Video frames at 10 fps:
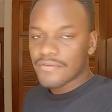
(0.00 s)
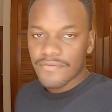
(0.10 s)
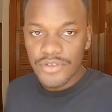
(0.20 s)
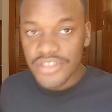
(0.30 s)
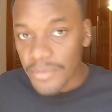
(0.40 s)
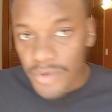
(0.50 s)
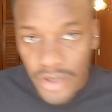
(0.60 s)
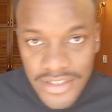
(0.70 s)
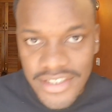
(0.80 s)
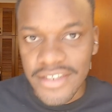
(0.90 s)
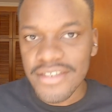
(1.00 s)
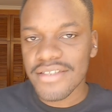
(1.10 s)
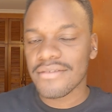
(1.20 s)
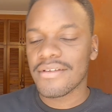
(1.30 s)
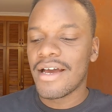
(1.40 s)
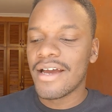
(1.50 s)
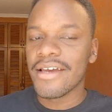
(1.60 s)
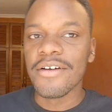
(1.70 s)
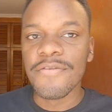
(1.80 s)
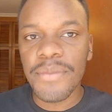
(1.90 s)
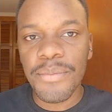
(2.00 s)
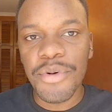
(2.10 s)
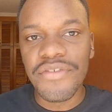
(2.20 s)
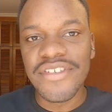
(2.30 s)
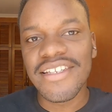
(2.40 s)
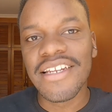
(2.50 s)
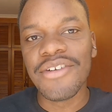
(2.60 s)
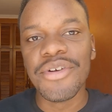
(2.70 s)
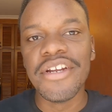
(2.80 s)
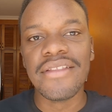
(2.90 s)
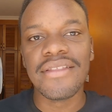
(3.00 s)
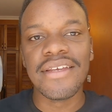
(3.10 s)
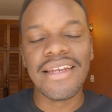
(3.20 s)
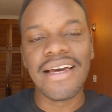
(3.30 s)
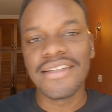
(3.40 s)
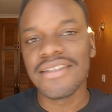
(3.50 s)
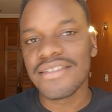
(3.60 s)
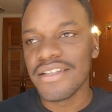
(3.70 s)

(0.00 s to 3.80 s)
For some context, I have previously ridden the Landyachtz